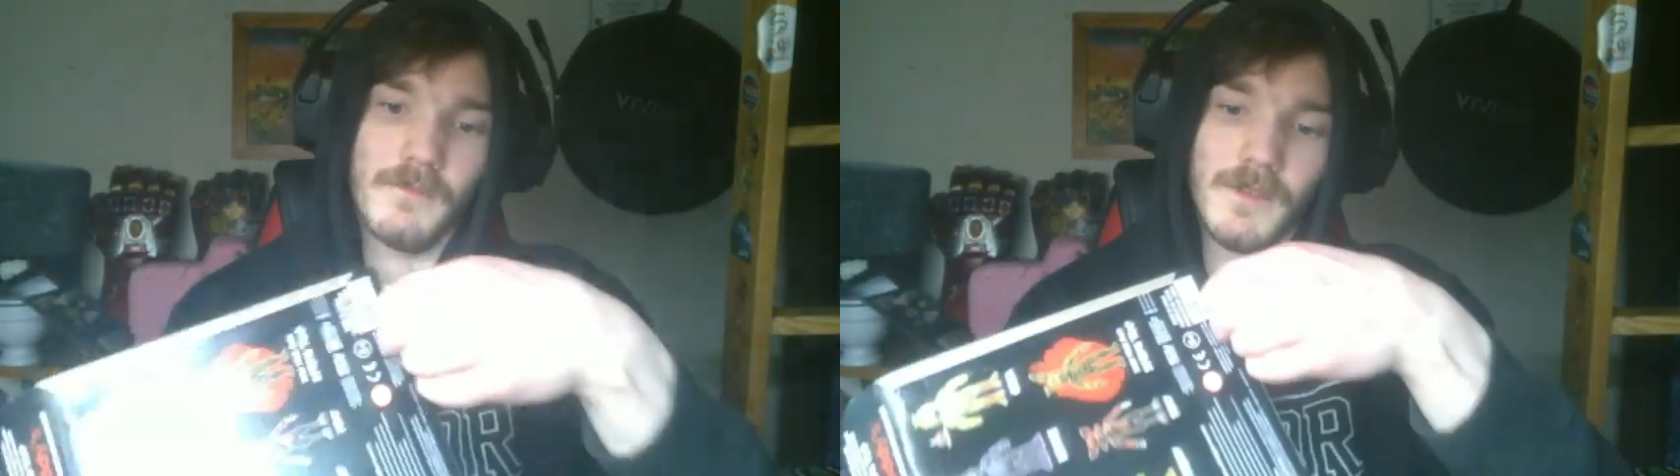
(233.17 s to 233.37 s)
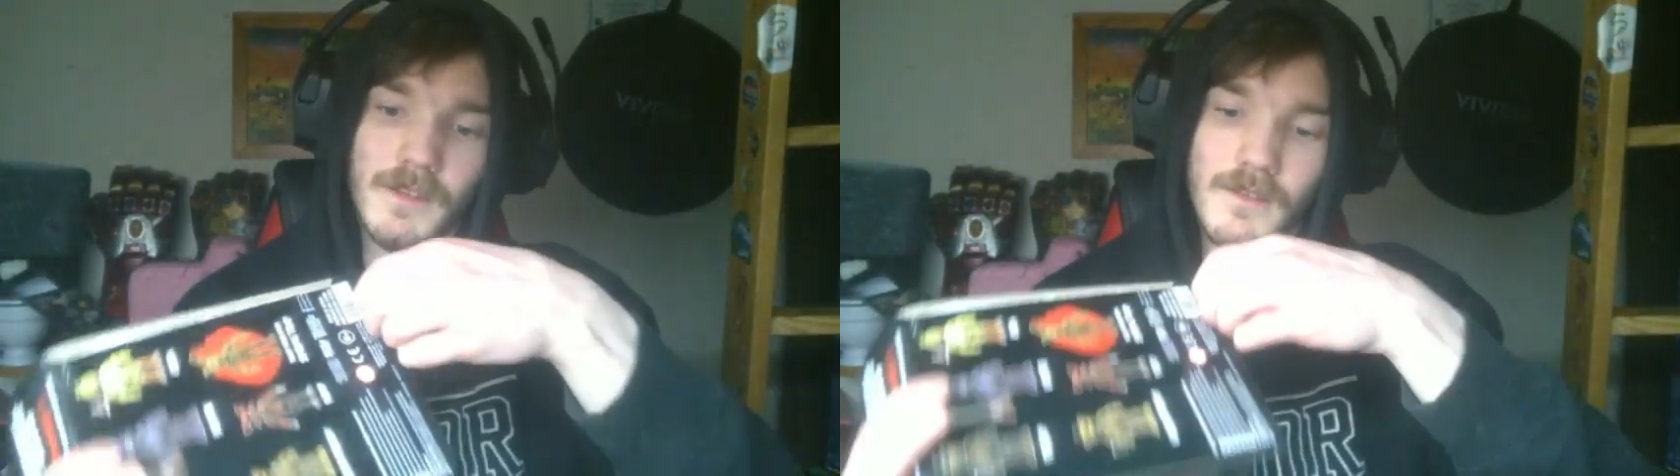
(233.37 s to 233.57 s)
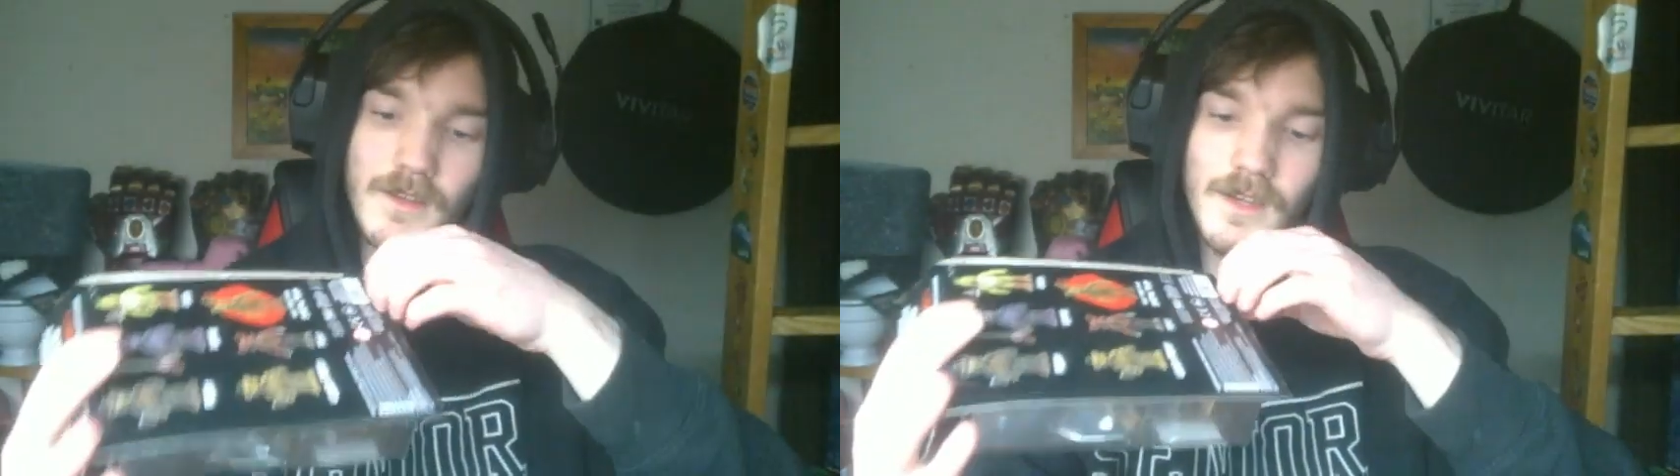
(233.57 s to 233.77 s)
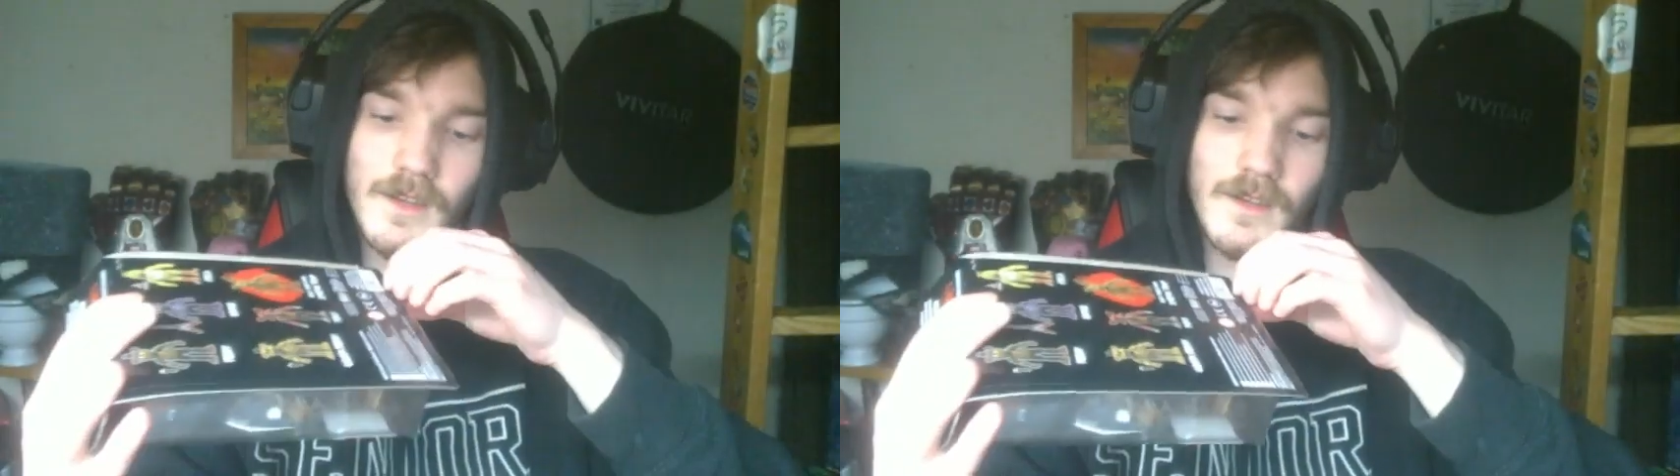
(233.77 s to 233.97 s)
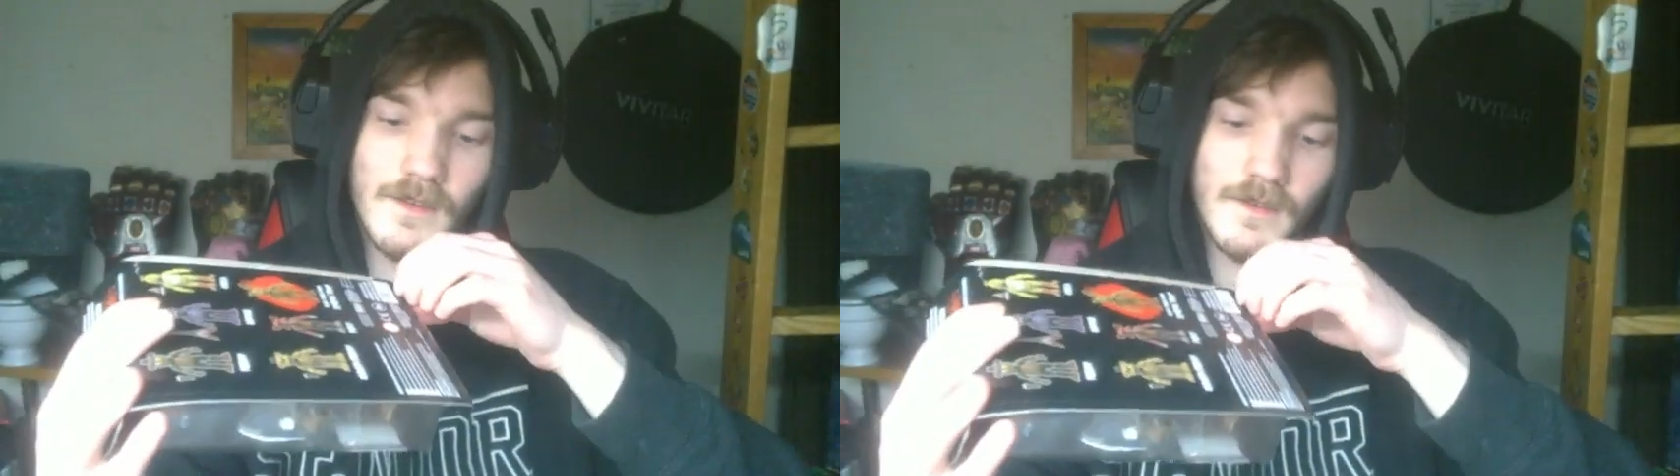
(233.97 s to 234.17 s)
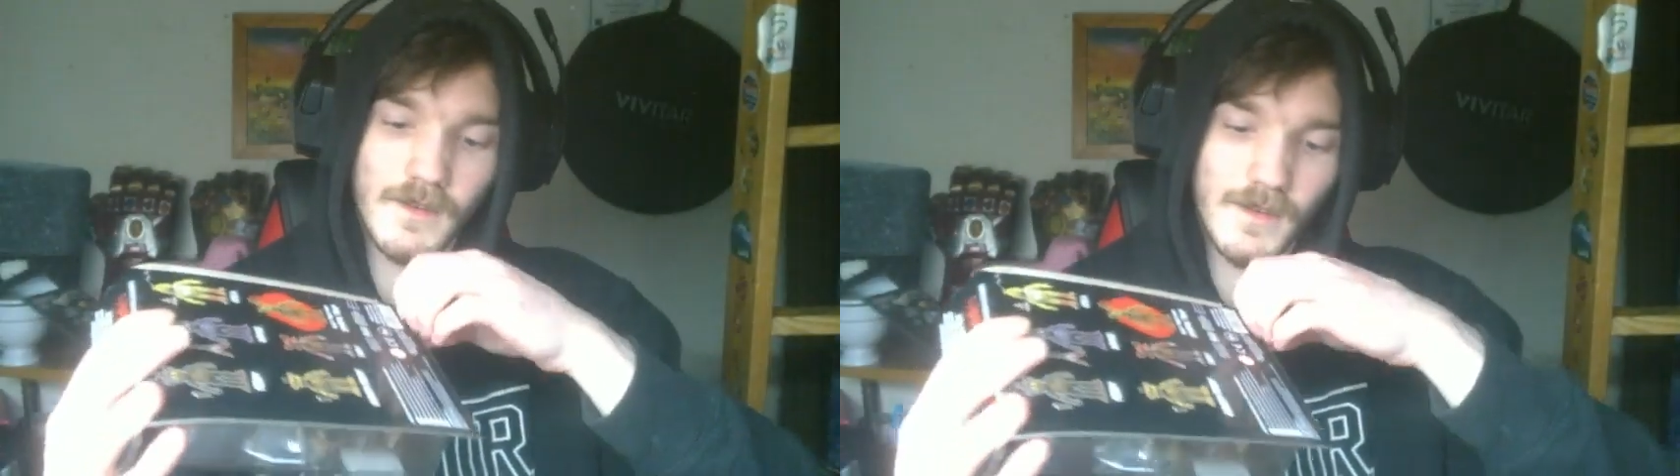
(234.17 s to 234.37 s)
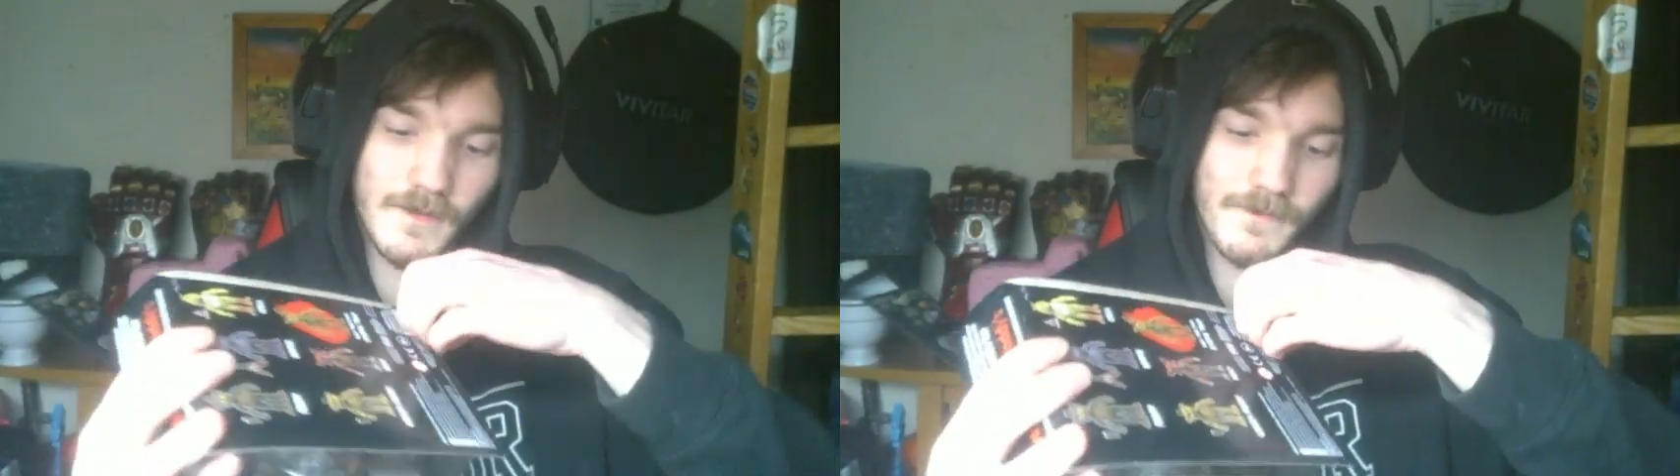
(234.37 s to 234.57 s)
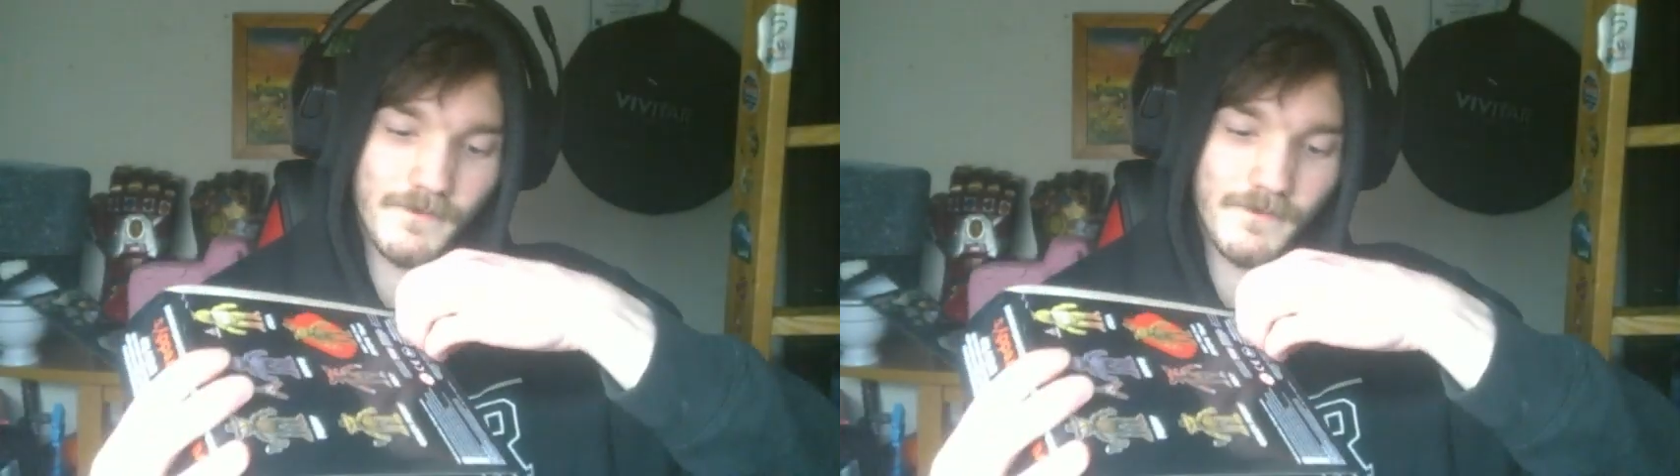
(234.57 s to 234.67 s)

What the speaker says: but yeah.